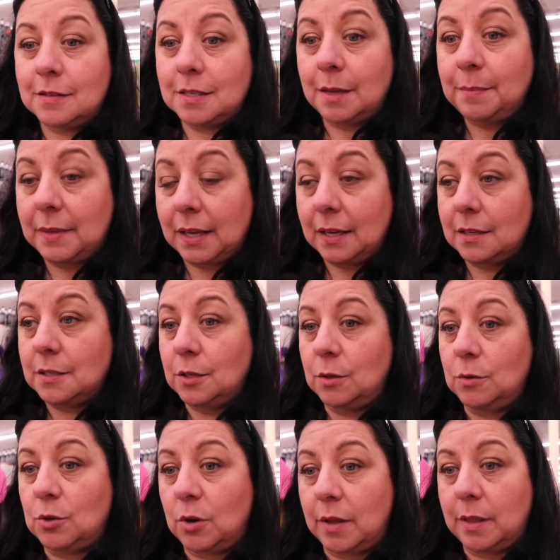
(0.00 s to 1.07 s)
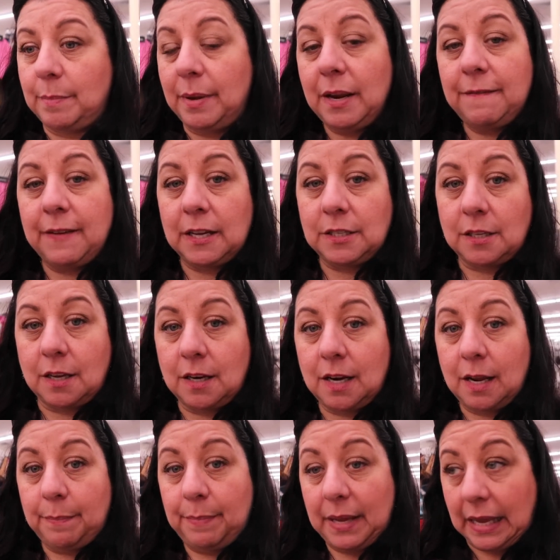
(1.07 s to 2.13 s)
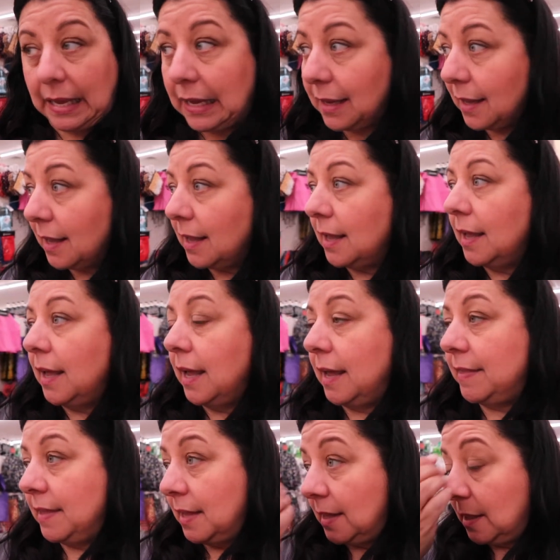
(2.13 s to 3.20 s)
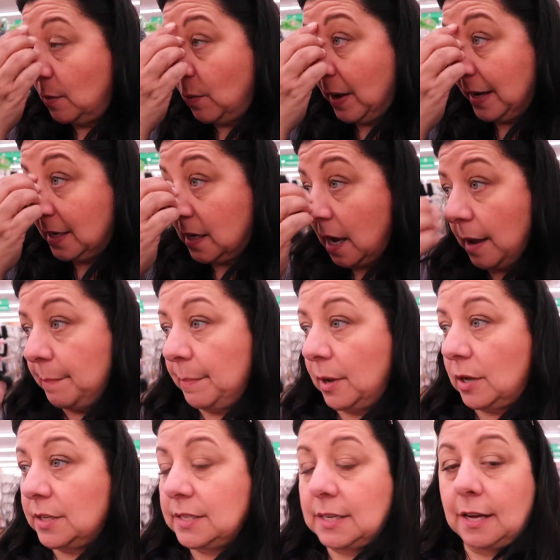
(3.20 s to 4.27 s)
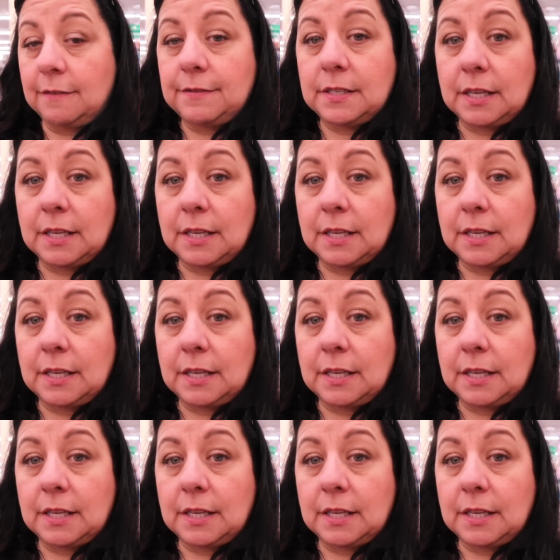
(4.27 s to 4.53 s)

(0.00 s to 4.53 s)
something to draw the bunny face on in pink and then the white cotton ball stuff.